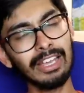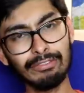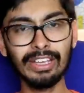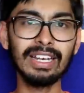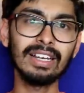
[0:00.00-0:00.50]
I
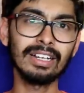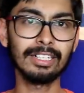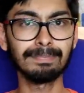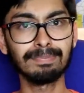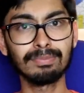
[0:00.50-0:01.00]
feel
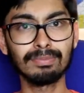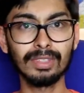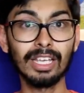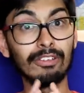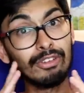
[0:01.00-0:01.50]
uh,
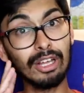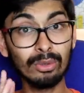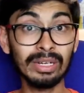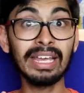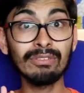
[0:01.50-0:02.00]
if you are
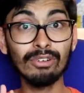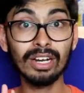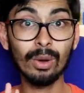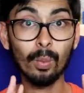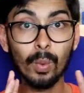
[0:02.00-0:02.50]
looking
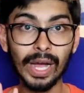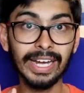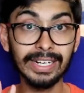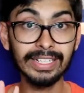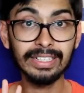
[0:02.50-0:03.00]
for a
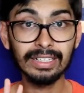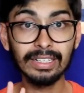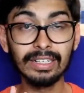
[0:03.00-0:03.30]
wired